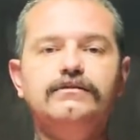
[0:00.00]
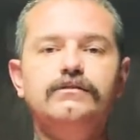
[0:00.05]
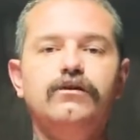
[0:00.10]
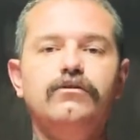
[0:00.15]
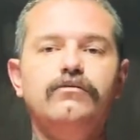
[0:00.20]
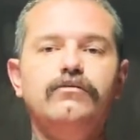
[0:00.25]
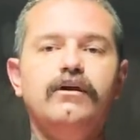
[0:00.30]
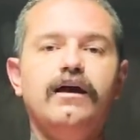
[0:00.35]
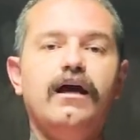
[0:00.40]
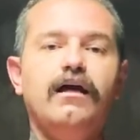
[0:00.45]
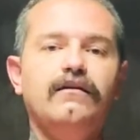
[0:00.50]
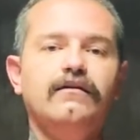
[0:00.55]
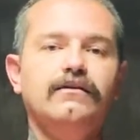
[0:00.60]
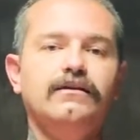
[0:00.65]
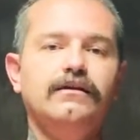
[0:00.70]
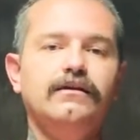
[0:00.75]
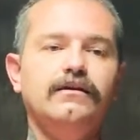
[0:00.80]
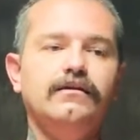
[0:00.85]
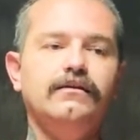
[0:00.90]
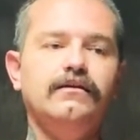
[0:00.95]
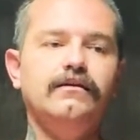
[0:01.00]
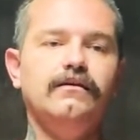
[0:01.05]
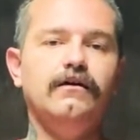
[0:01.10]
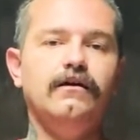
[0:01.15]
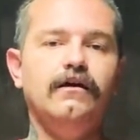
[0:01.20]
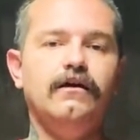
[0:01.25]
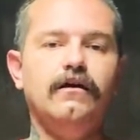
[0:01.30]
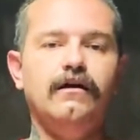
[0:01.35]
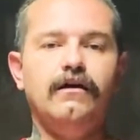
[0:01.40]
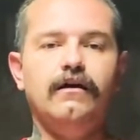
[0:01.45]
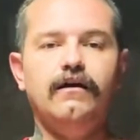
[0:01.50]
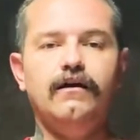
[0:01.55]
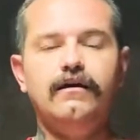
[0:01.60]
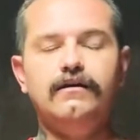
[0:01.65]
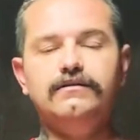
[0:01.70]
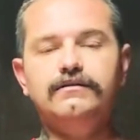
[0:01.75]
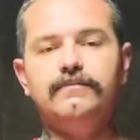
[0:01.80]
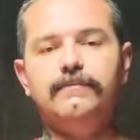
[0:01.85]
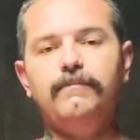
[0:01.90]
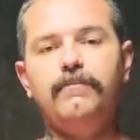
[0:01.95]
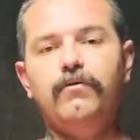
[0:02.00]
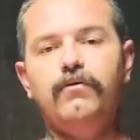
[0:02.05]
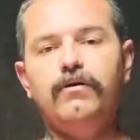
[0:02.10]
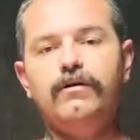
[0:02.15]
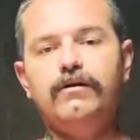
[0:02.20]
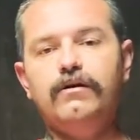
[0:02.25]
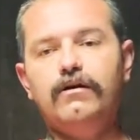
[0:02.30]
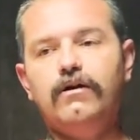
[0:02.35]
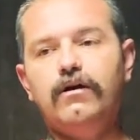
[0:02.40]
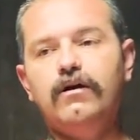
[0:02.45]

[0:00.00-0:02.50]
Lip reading: locality is important.